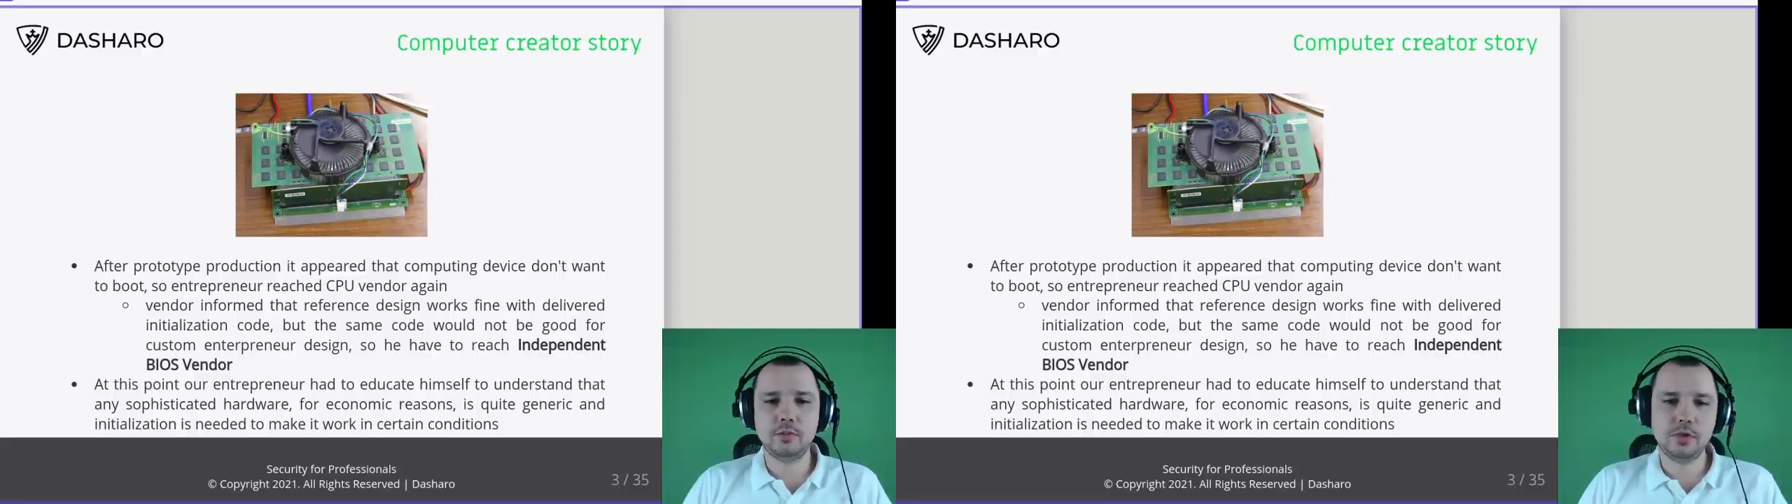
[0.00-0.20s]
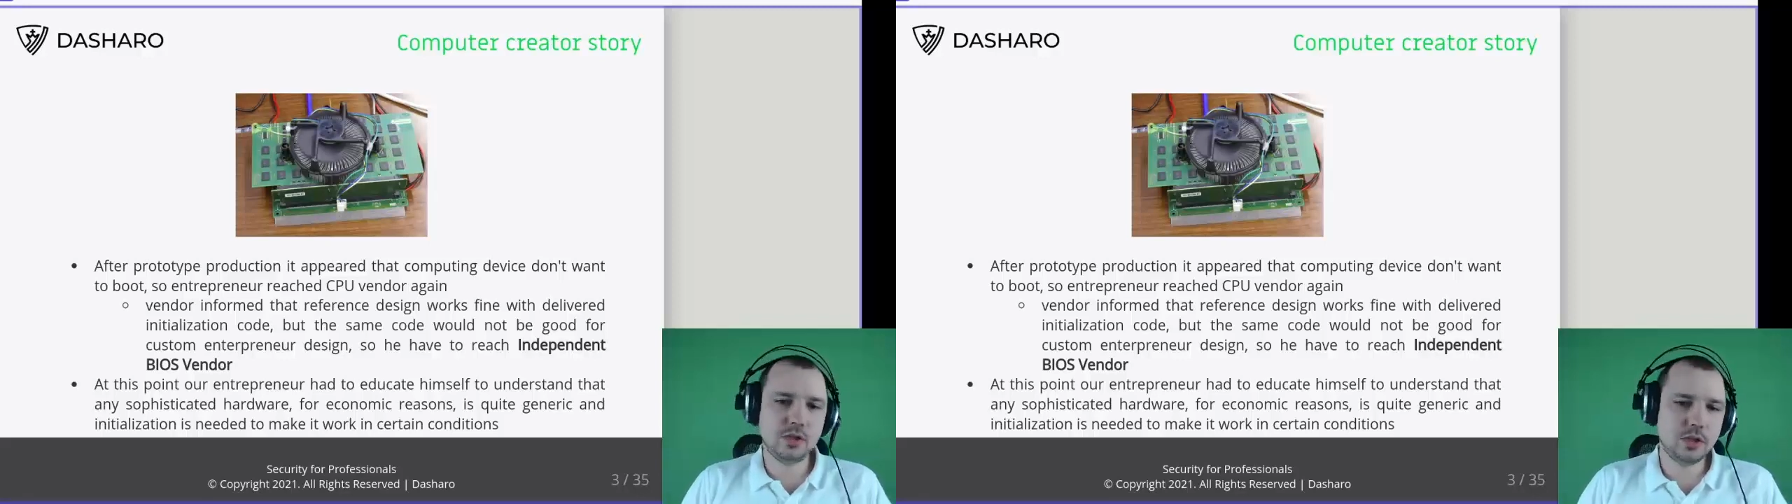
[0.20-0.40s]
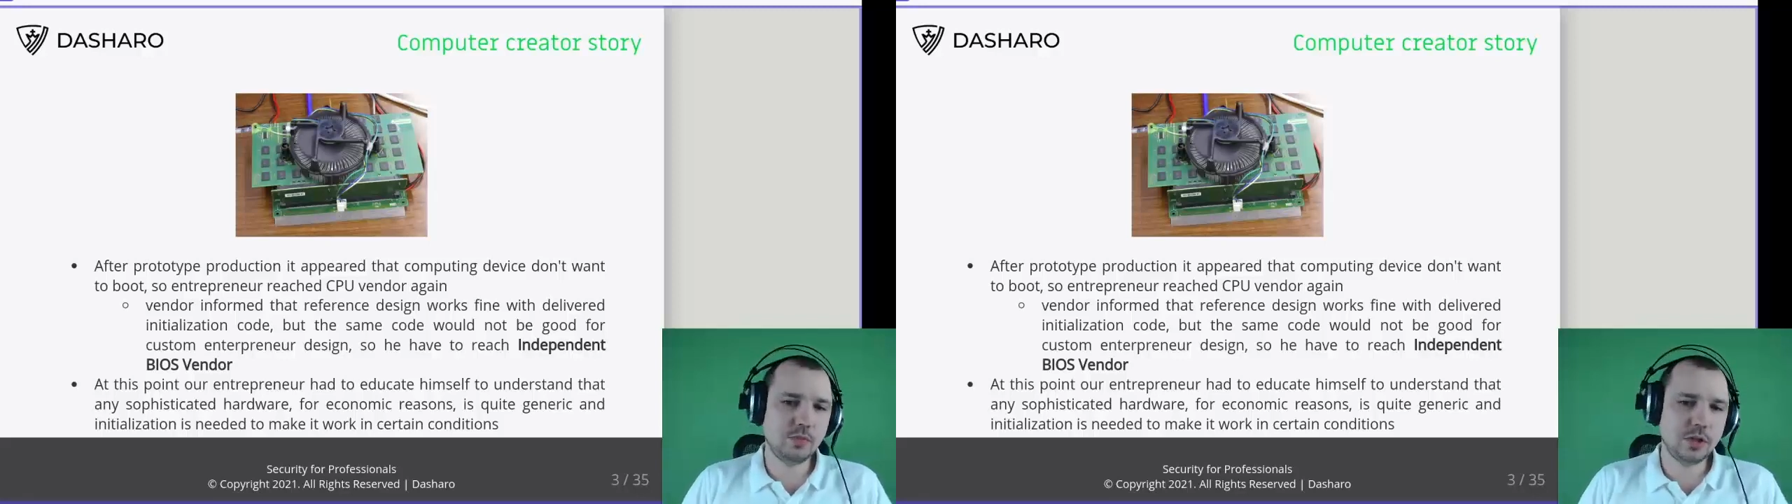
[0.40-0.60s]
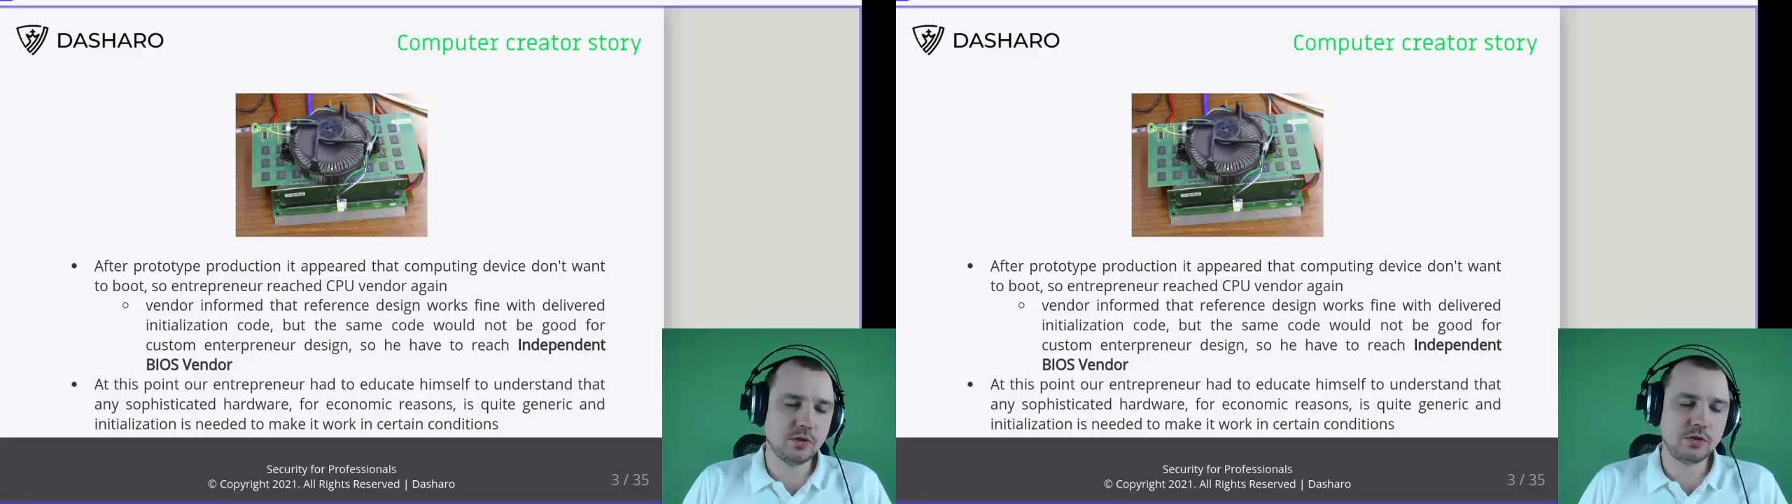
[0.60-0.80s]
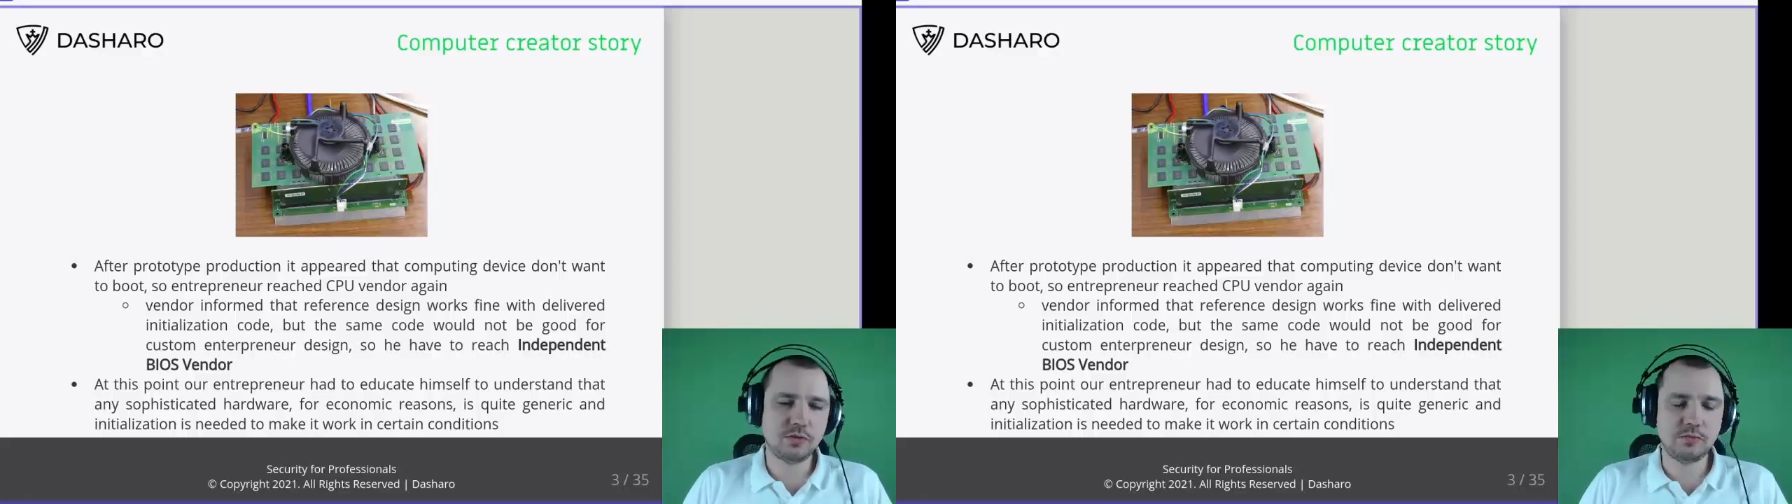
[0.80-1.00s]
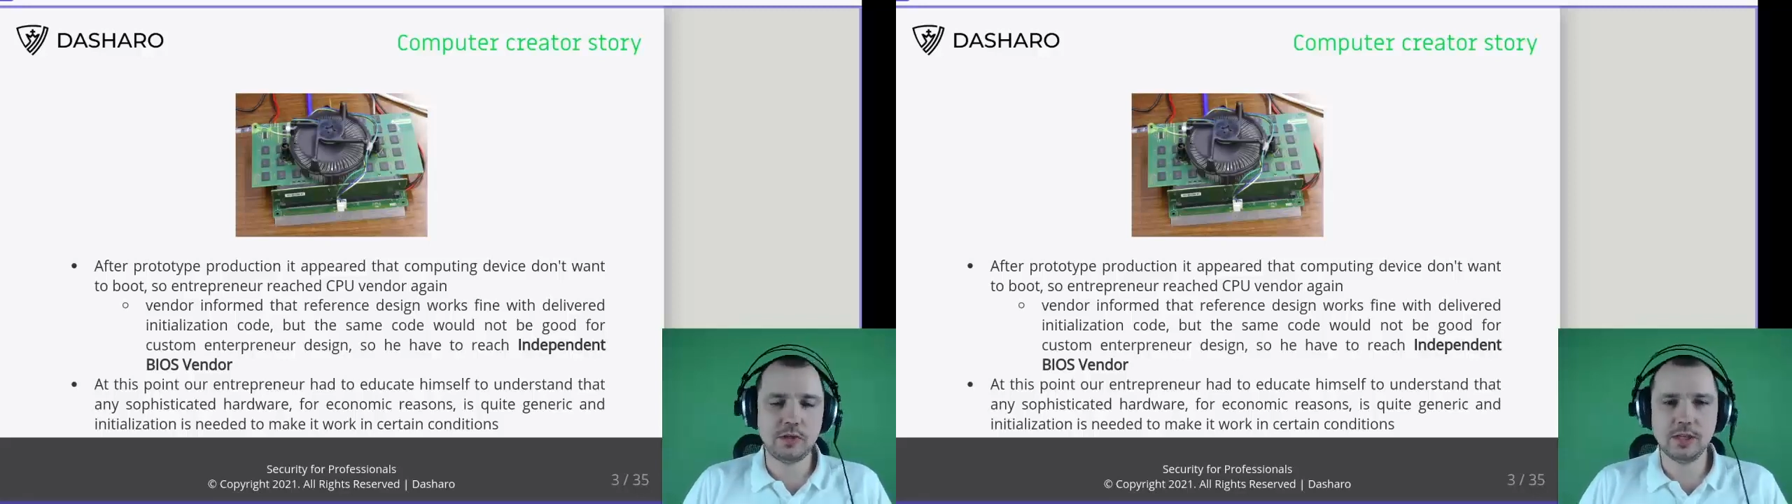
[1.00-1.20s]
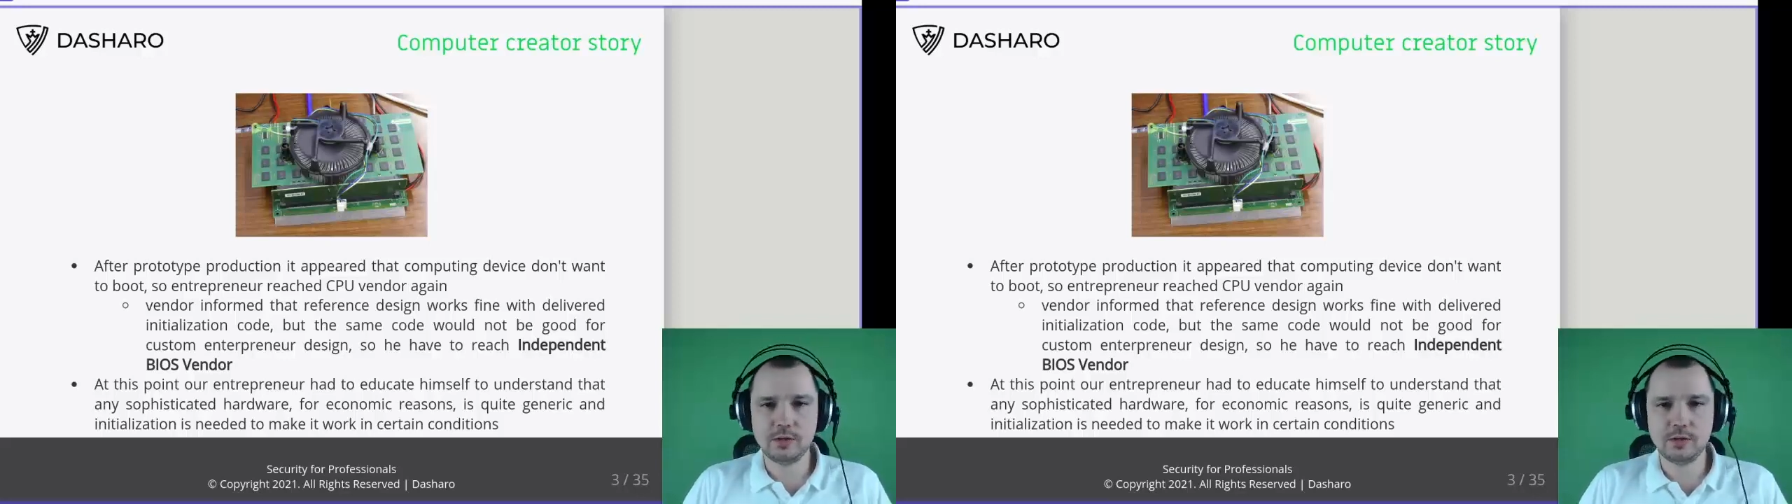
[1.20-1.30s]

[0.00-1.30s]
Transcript: This is because of